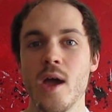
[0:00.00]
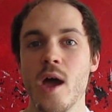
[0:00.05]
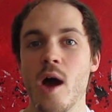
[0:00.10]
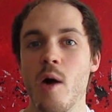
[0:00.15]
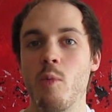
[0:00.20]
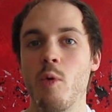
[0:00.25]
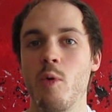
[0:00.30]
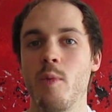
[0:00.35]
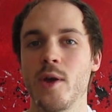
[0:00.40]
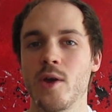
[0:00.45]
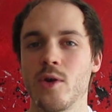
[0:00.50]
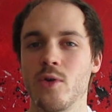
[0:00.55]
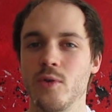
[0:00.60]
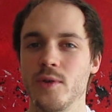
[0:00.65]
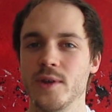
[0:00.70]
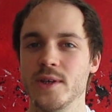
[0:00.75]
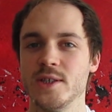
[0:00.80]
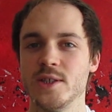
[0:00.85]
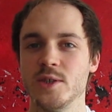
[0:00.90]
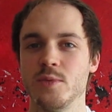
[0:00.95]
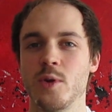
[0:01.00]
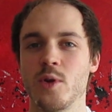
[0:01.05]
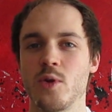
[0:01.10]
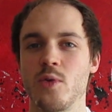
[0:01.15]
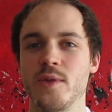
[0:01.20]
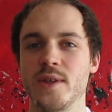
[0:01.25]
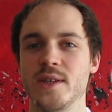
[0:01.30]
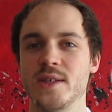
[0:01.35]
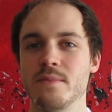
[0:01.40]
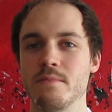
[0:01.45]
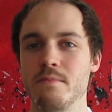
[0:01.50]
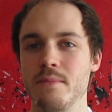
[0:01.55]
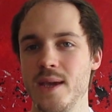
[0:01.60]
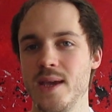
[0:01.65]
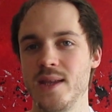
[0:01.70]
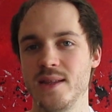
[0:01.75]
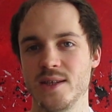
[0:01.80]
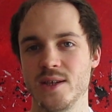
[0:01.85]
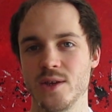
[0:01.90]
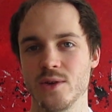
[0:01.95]
And what we call these is we call these
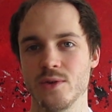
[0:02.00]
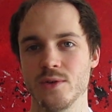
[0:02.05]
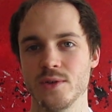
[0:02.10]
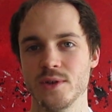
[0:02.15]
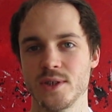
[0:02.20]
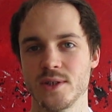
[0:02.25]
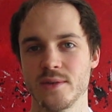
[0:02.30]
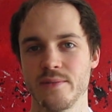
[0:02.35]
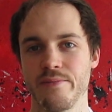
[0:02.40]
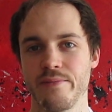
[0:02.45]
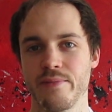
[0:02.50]
meteors.